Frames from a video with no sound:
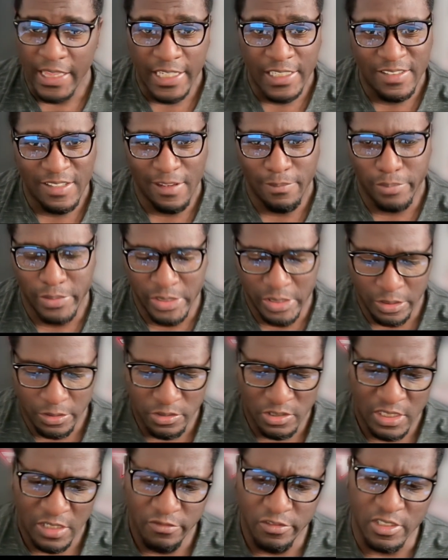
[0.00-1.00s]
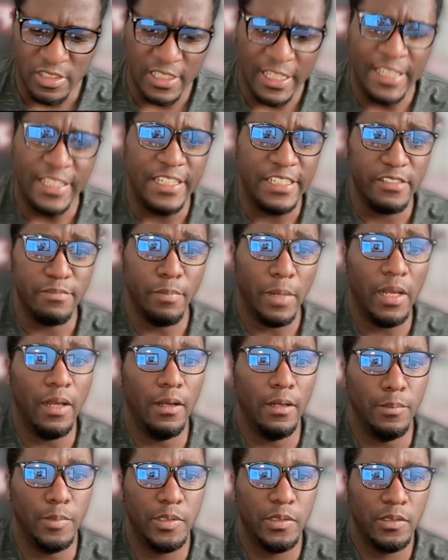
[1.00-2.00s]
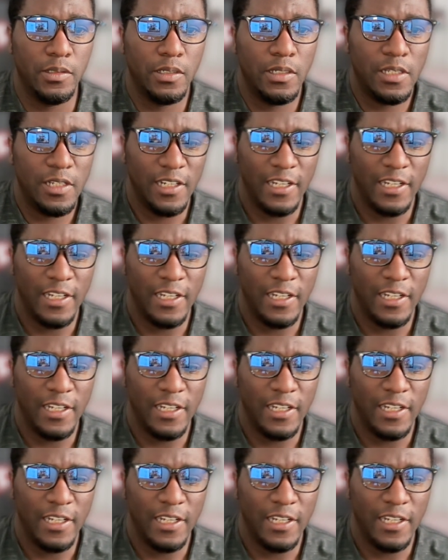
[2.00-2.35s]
in this episode she was Lindy's mom.